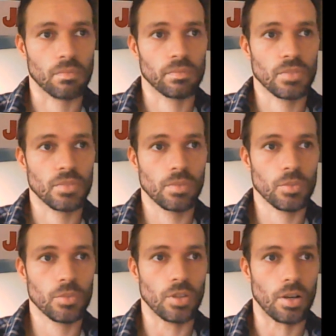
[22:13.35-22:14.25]
Swamp
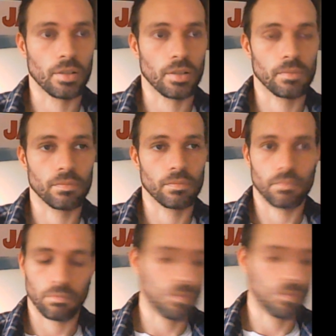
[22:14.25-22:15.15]
Shark,
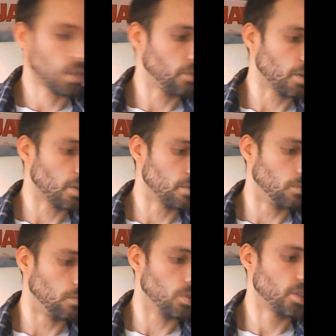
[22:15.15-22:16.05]
I advise you to
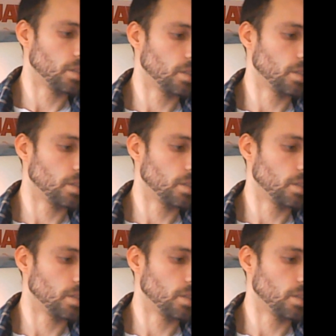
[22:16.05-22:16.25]
watch it.